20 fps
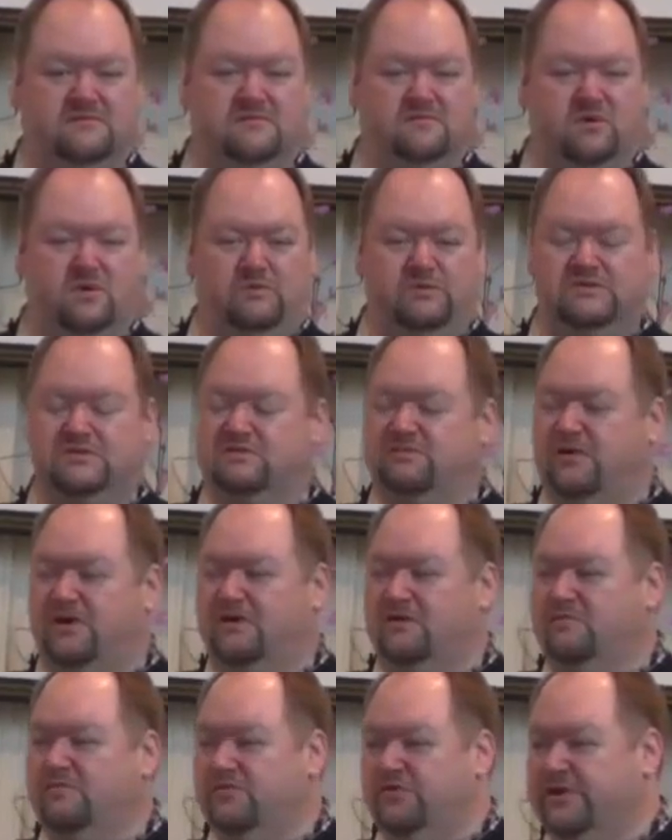What will
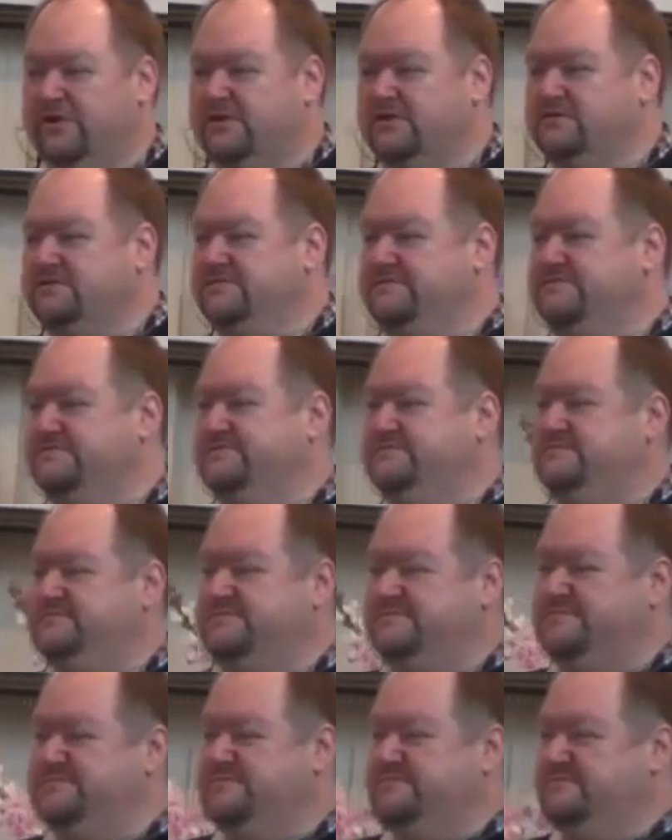tomorrow bring?
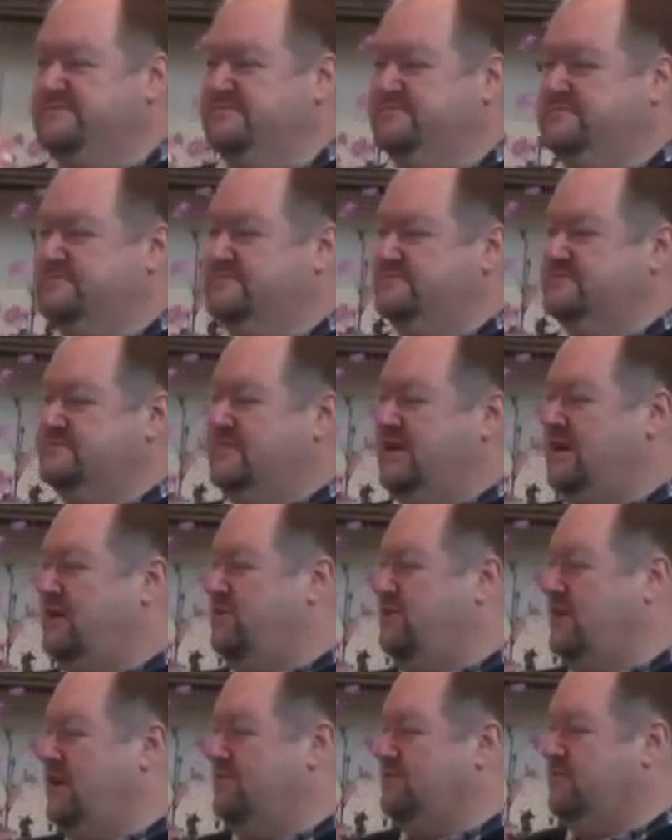
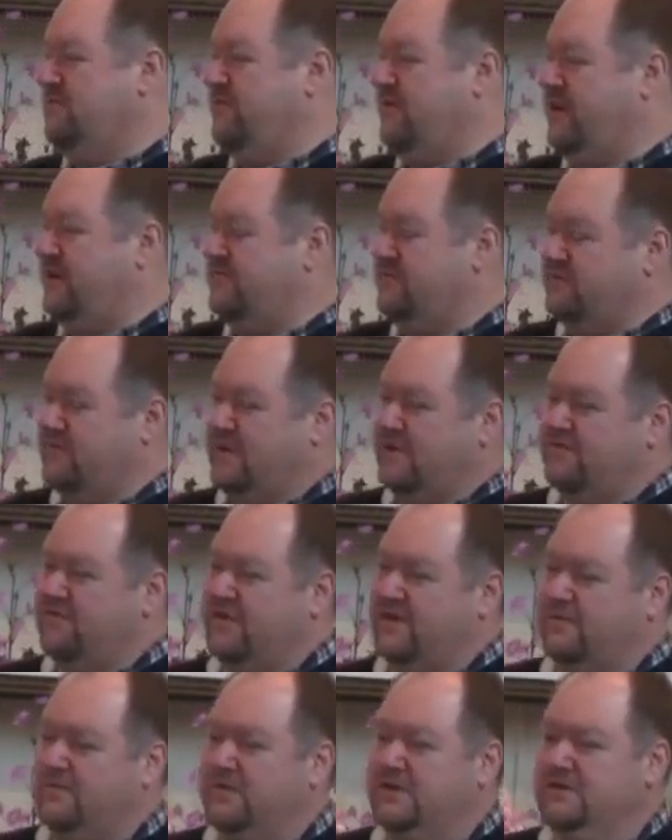How will I provide for my
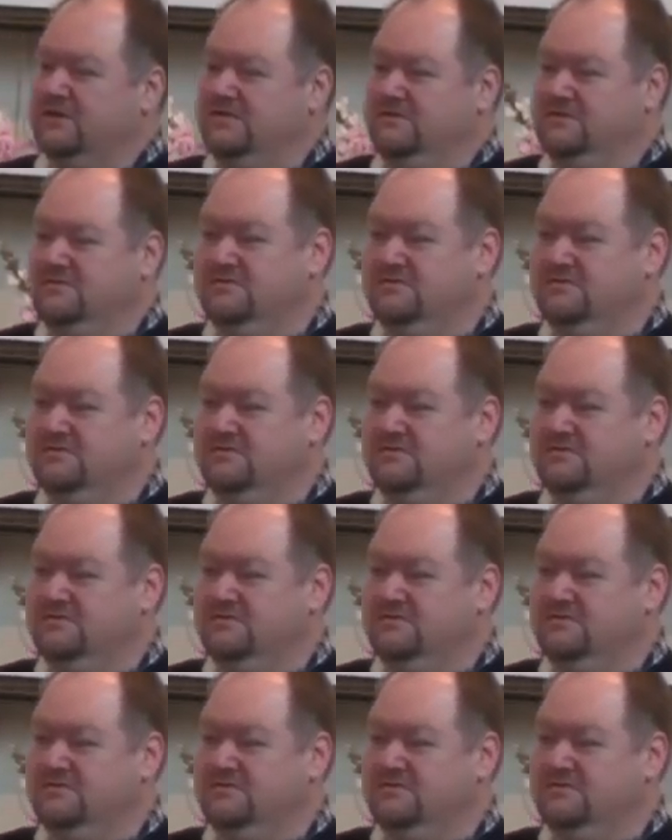family?